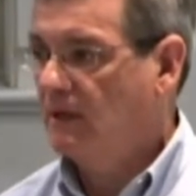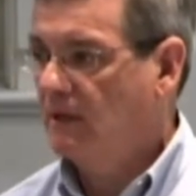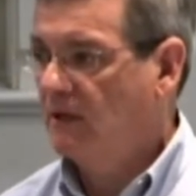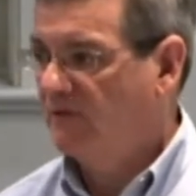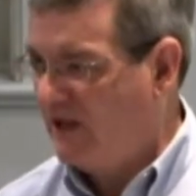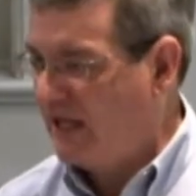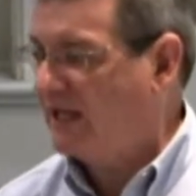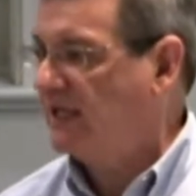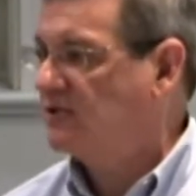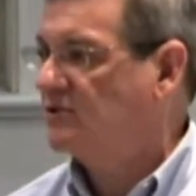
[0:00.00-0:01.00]
of
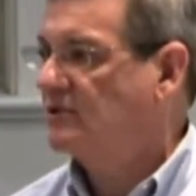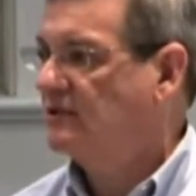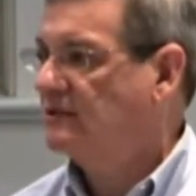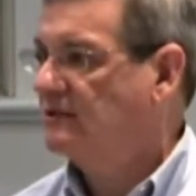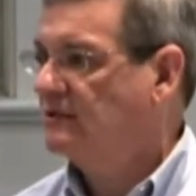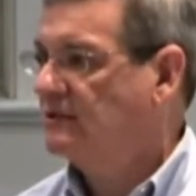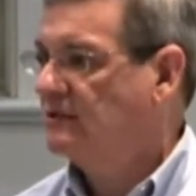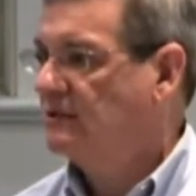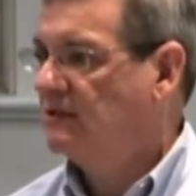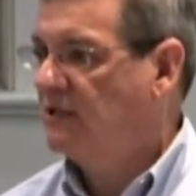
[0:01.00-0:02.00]
vanities,
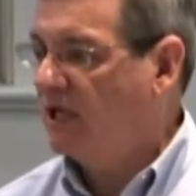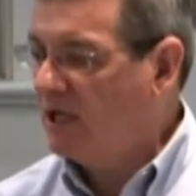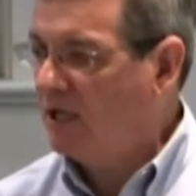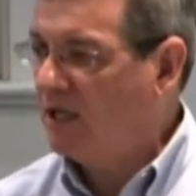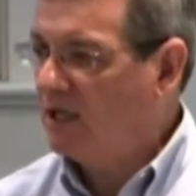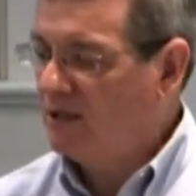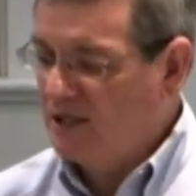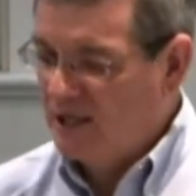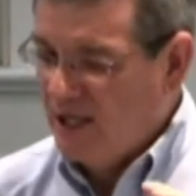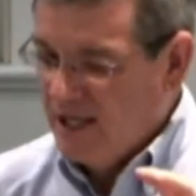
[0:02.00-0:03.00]
the, uh,
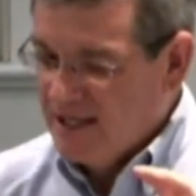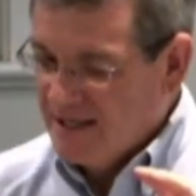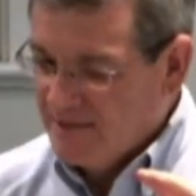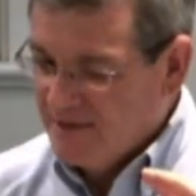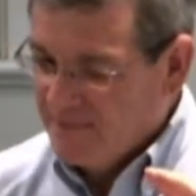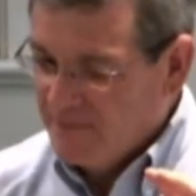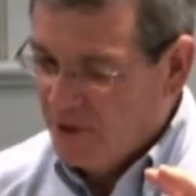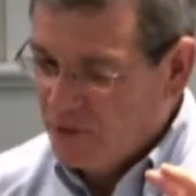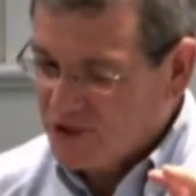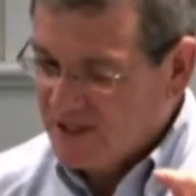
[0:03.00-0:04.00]
the
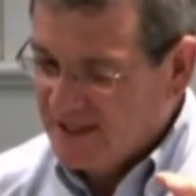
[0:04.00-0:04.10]
most.